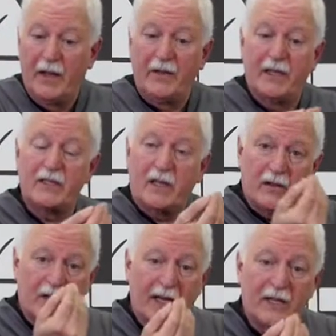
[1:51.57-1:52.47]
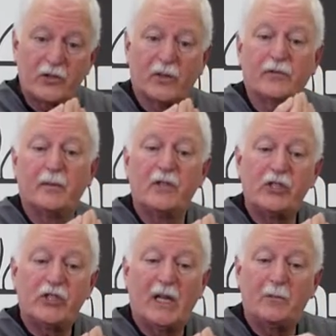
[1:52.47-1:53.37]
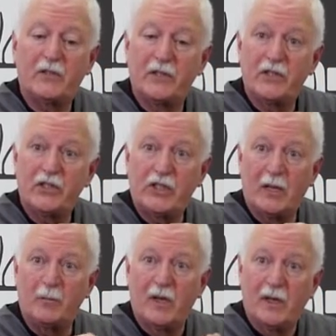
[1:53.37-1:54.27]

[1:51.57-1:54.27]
inside of their nostril from this shape to this shape,